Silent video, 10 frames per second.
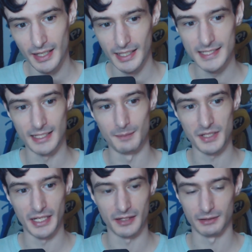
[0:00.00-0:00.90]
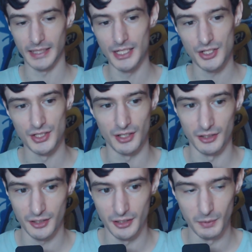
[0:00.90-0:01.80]
It seems like the relations are
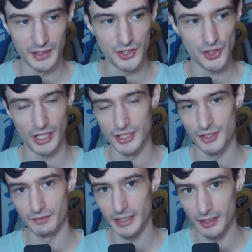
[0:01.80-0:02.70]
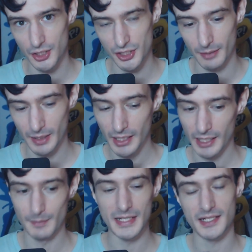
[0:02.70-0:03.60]
good with this change of leadership. And
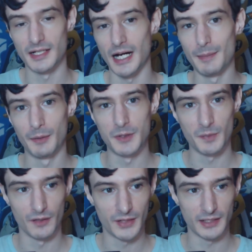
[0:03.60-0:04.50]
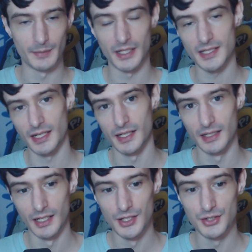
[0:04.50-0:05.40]
I'm not saying Abe was perfect. I'm not saying
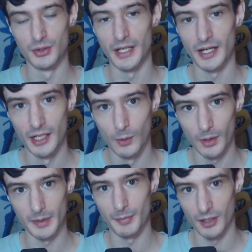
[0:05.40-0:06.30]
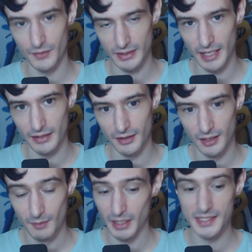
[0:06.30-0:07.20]
Suga will be perfect either.
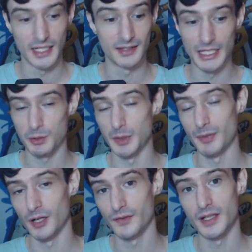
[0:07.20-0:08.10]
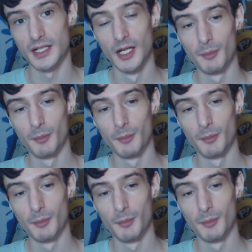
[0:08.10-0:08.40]
I'm not saying things will be perfect.